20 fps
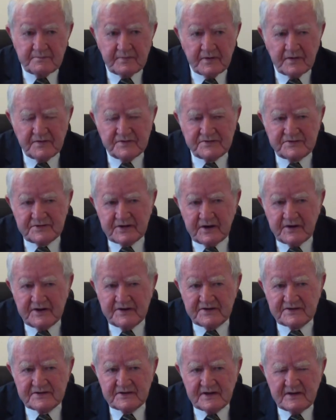
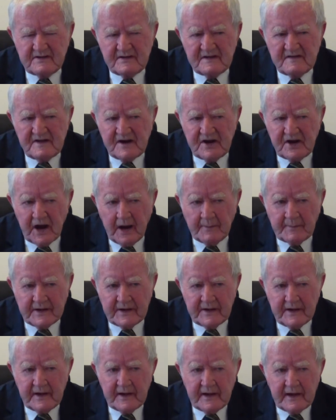pro-choice lobby